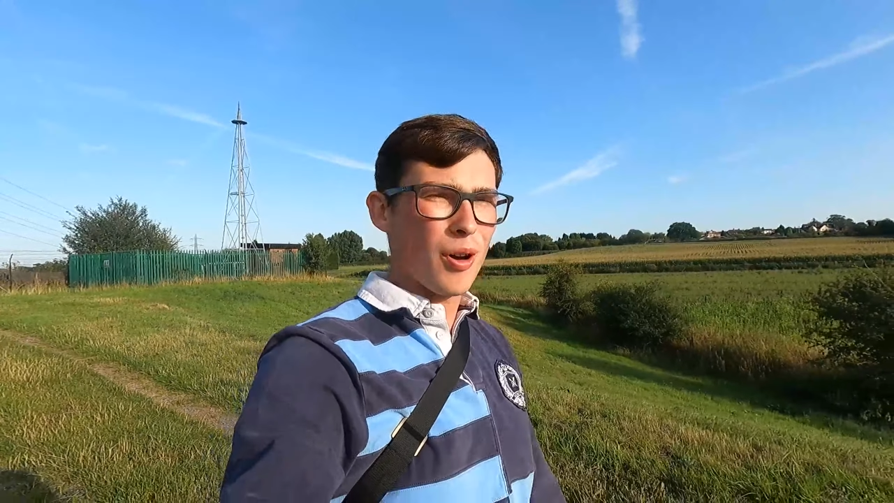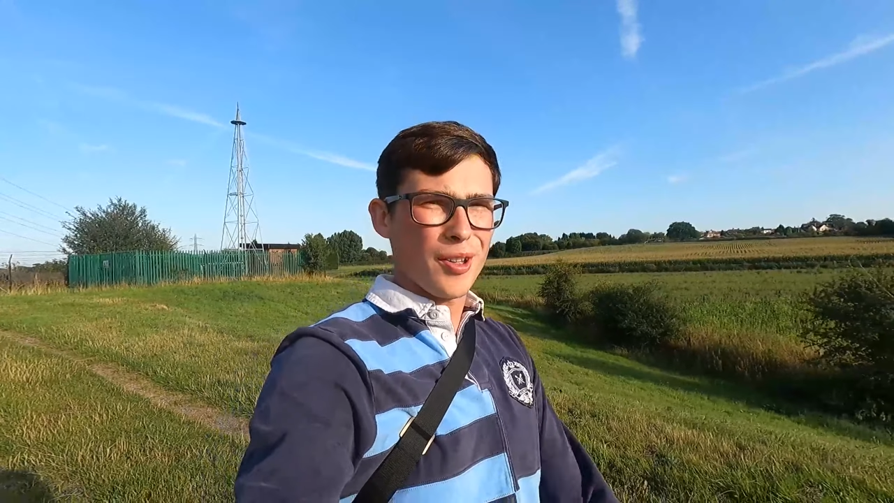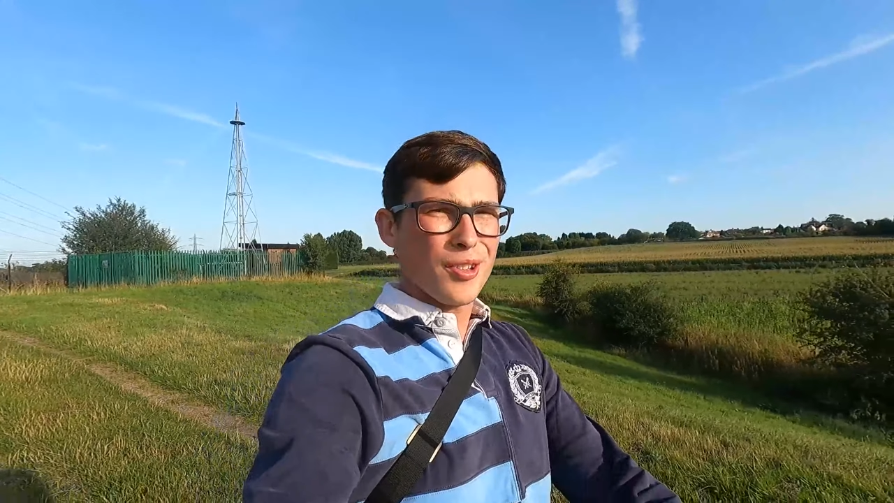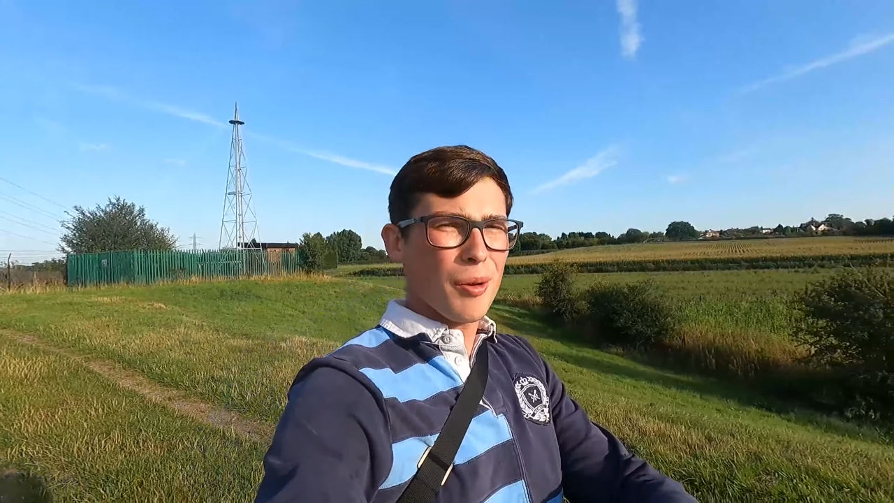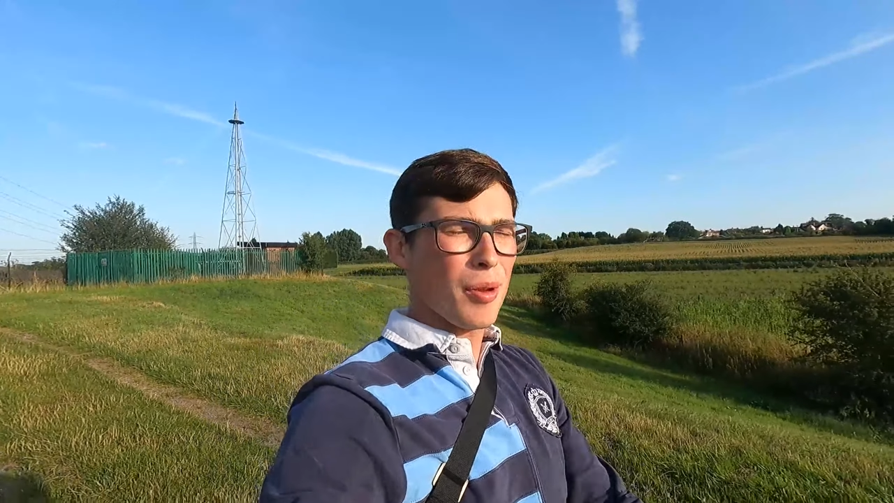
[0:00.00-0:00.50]
Well,
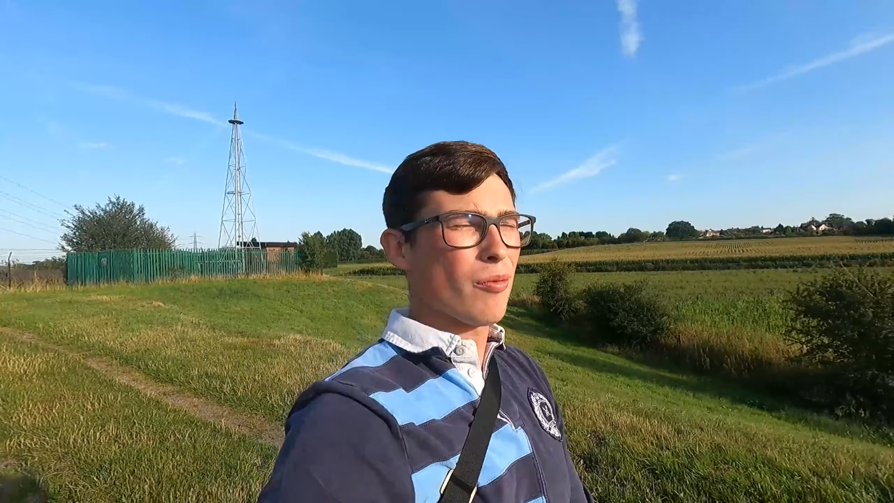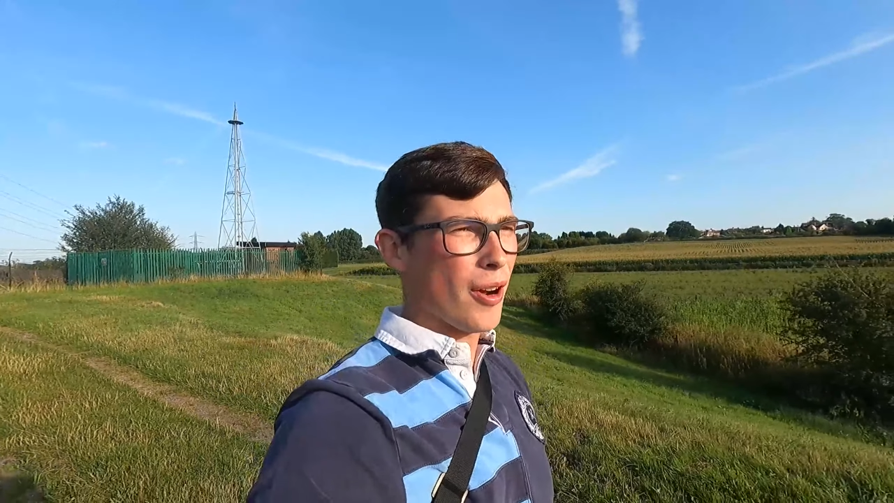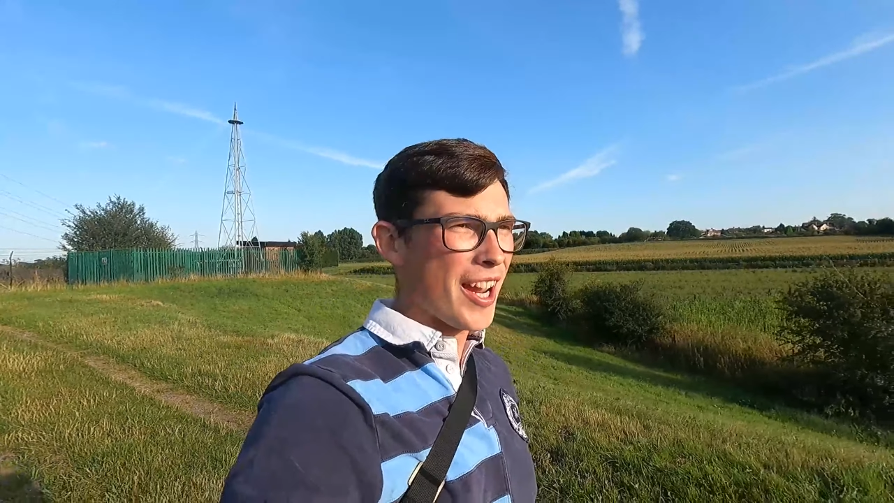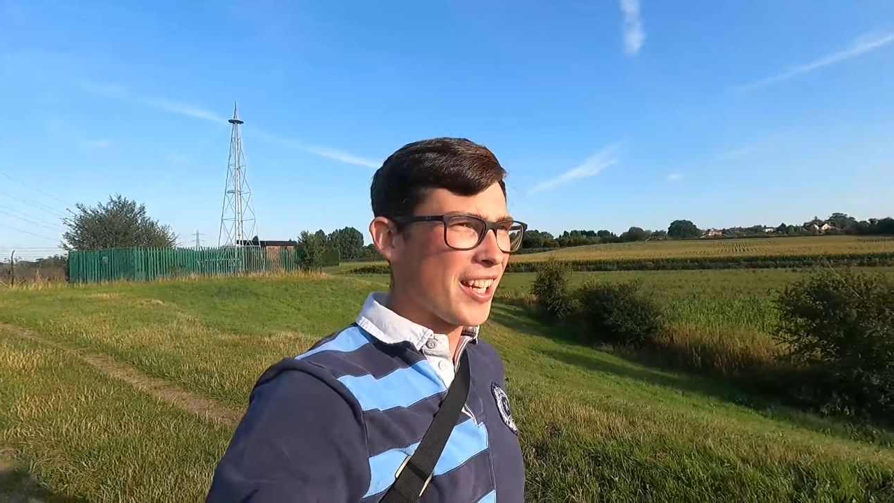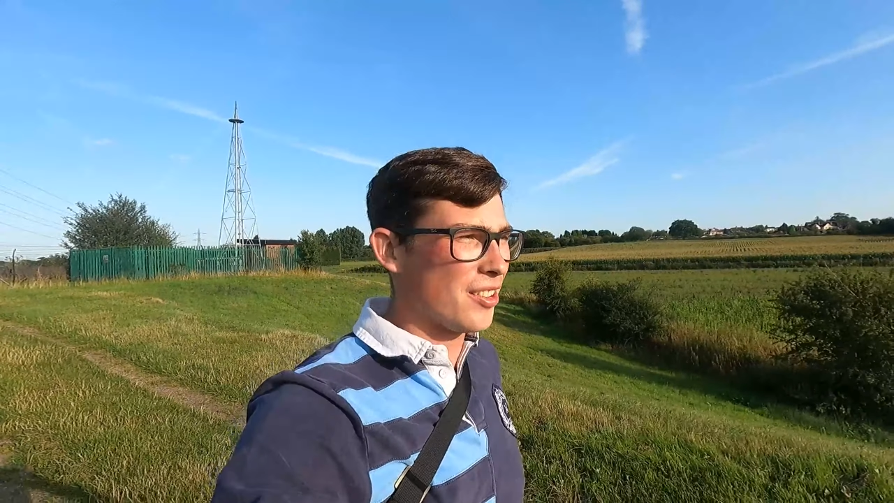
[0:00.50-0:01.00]
it's not been
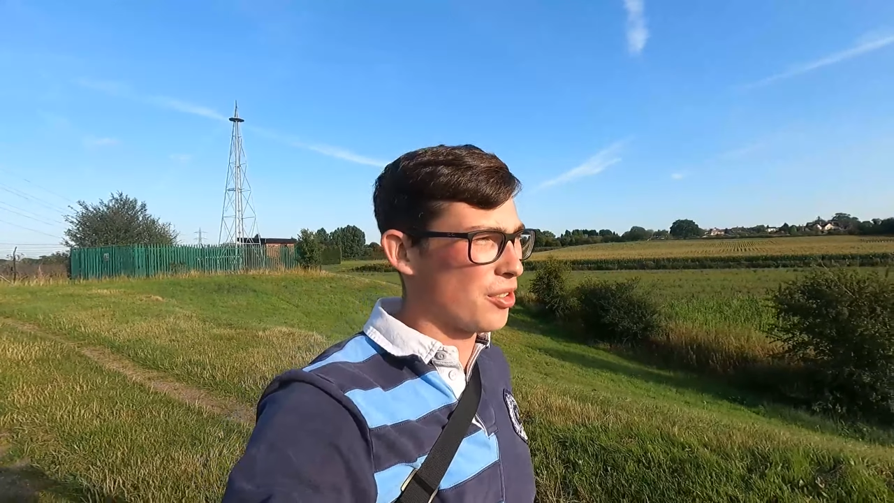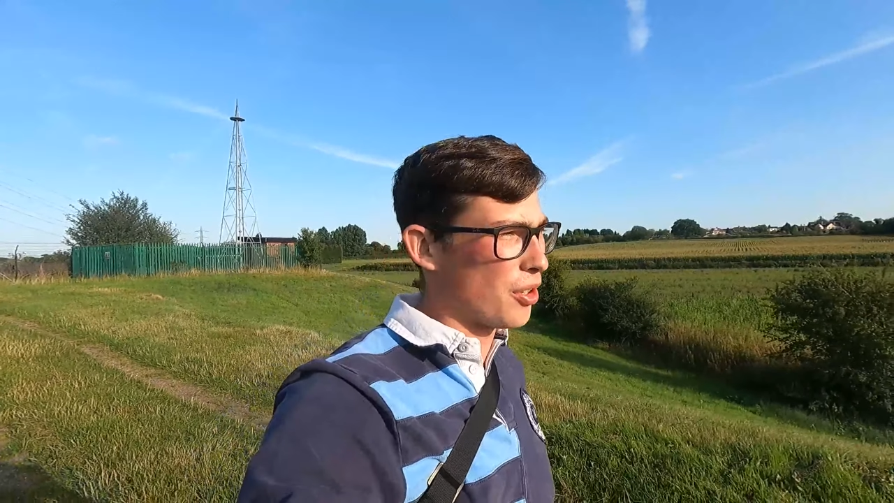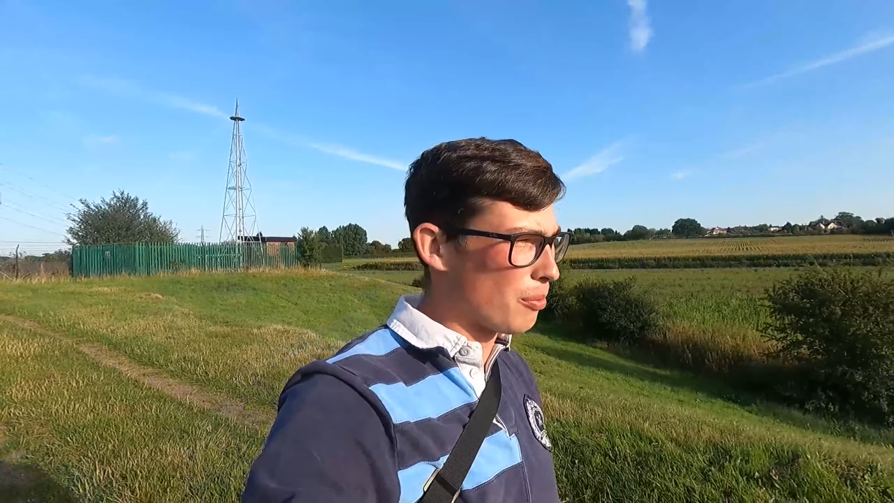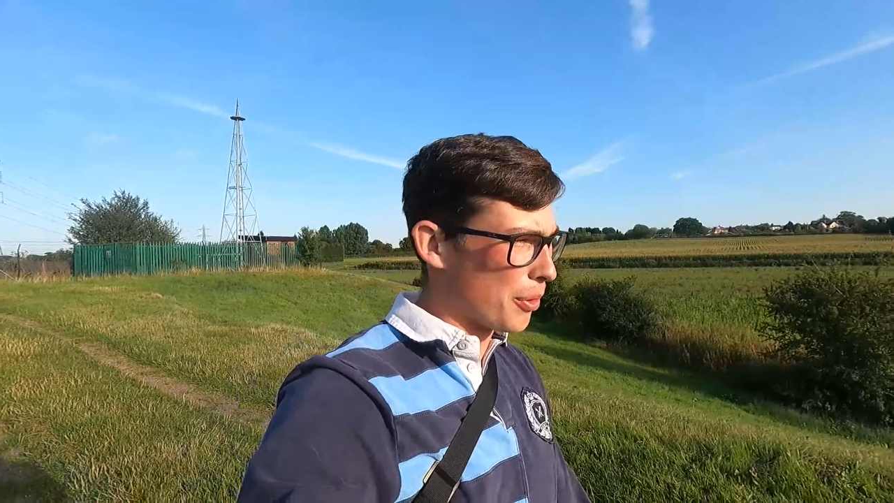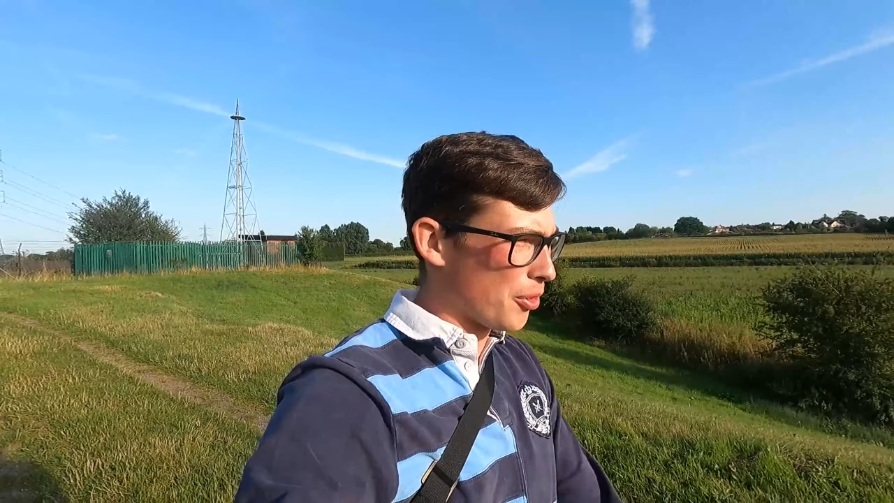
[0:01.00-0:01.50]
raining
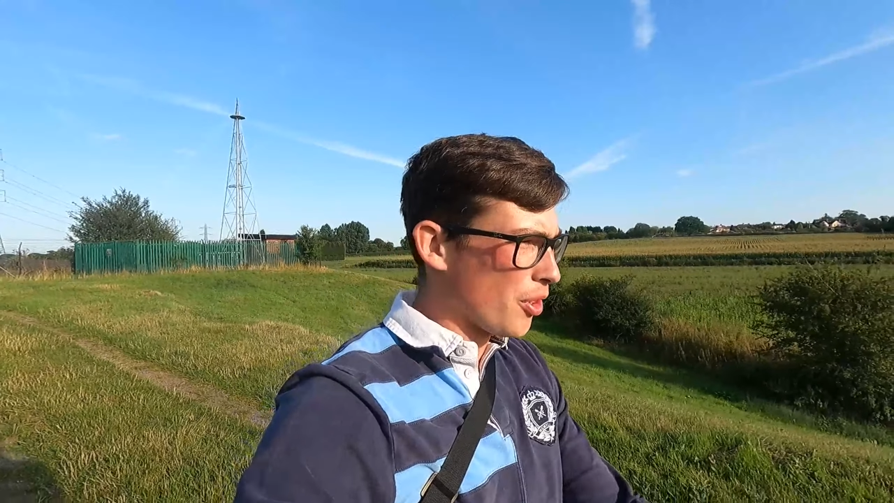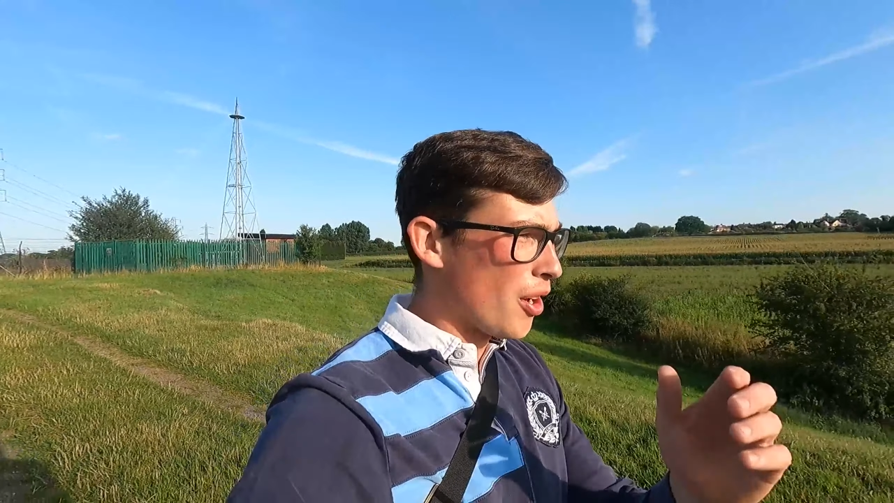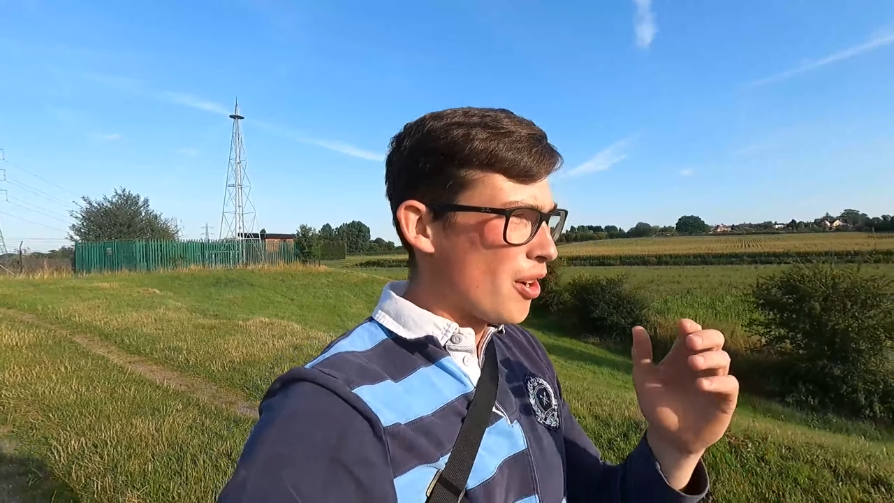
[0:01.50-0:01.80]
too much,